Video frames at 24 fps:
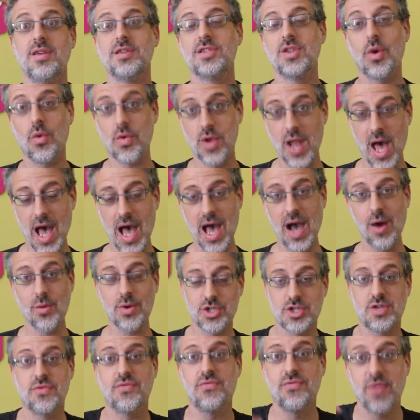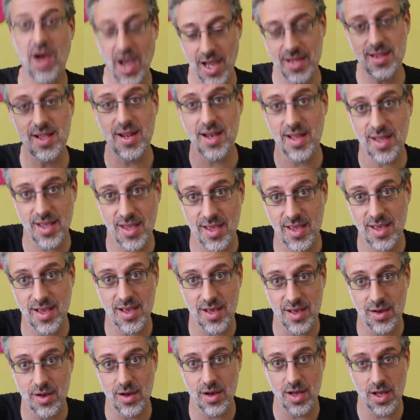So now, when she
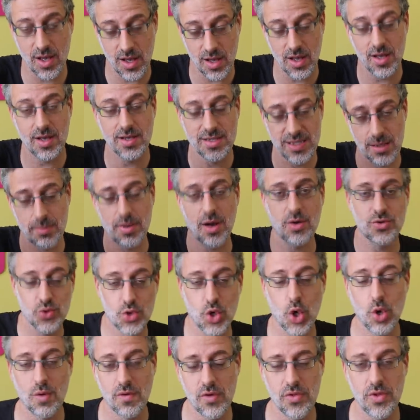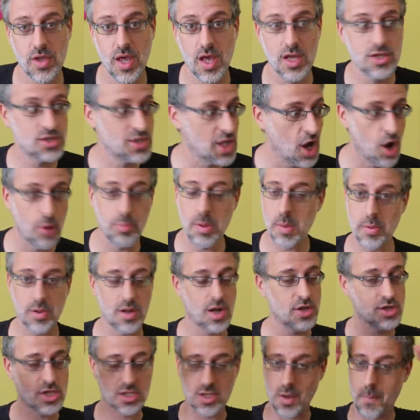finally uh, is about to go over the edge, now people
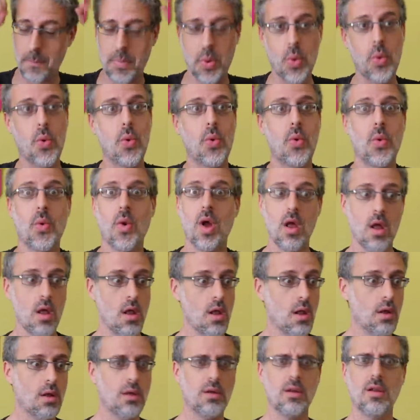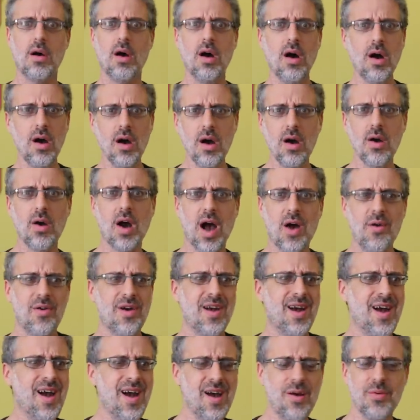are just like, no, how
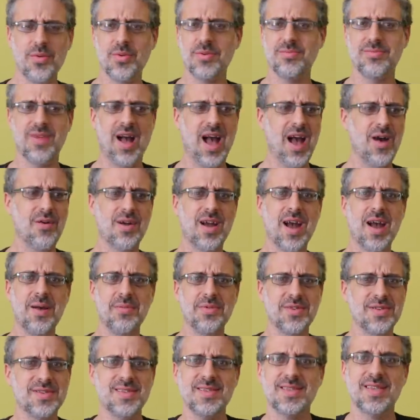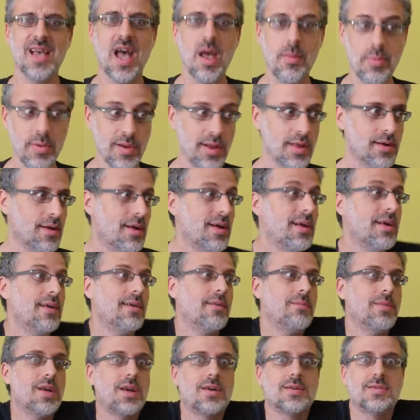come? How come this is happening?
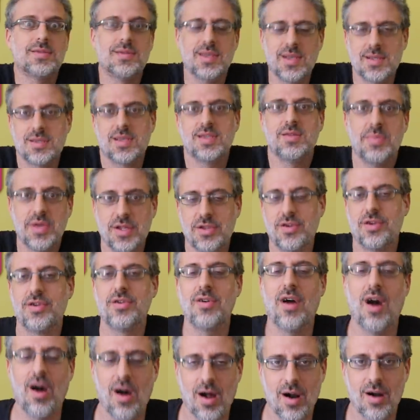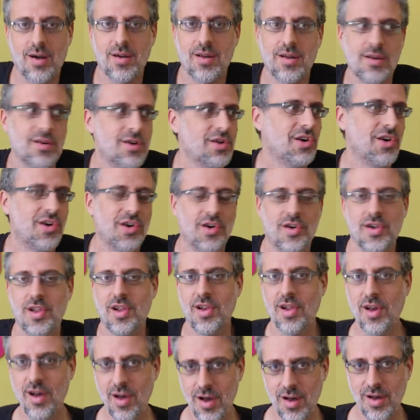Because this has been her arc all
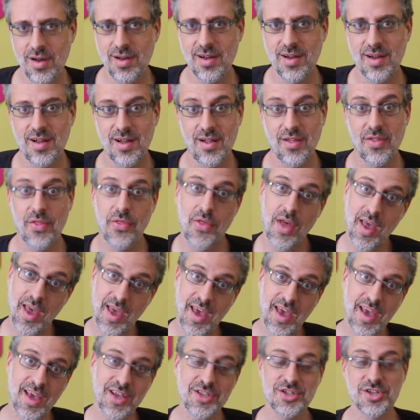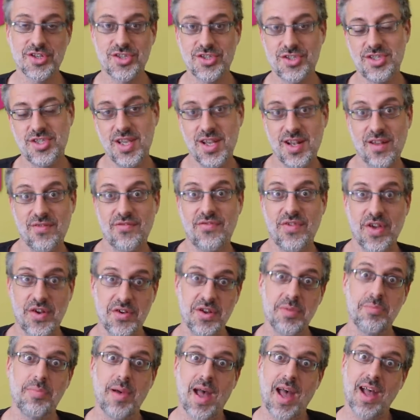along. They just did a
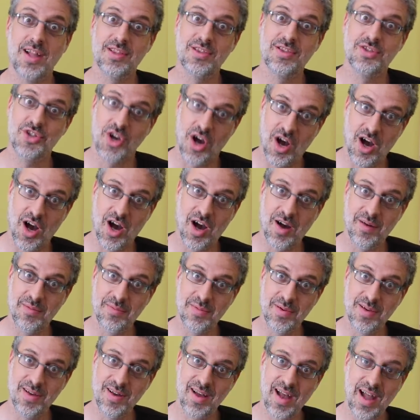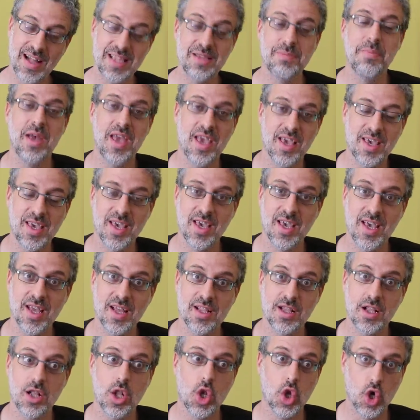very bad job at making
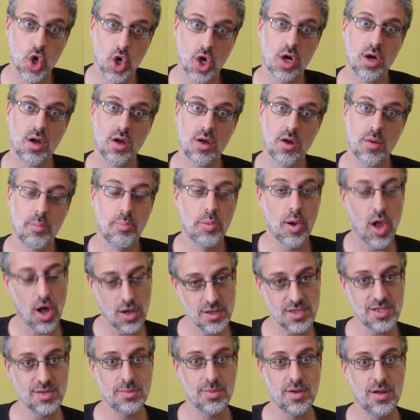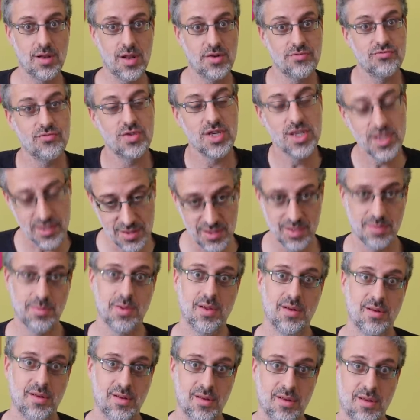it look plausible and
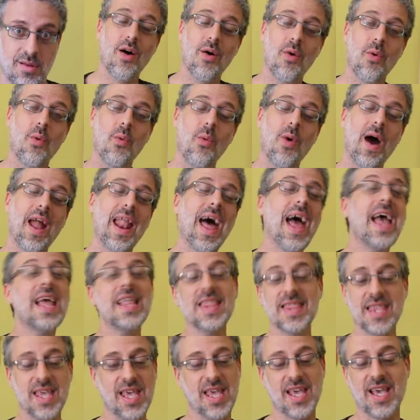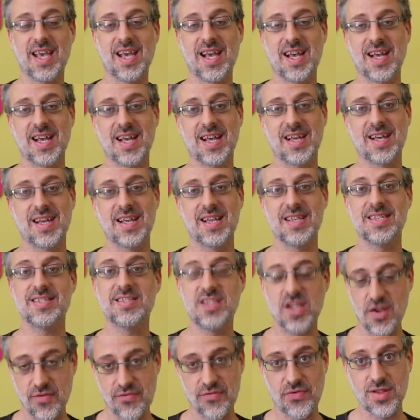reasonable. What I think is
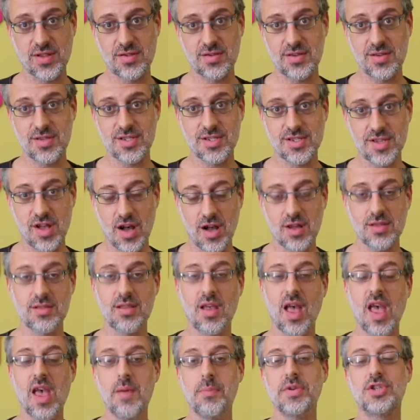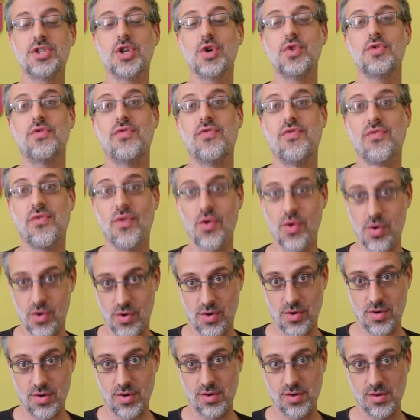different is not episode
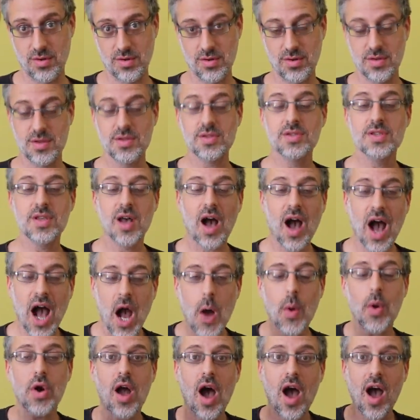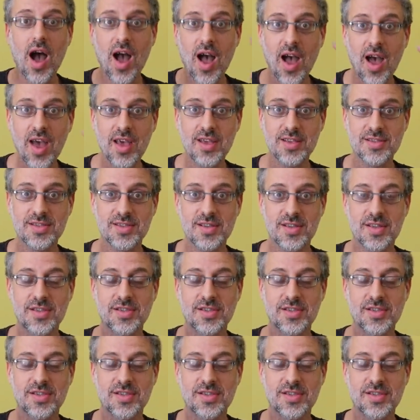4, it's our eyes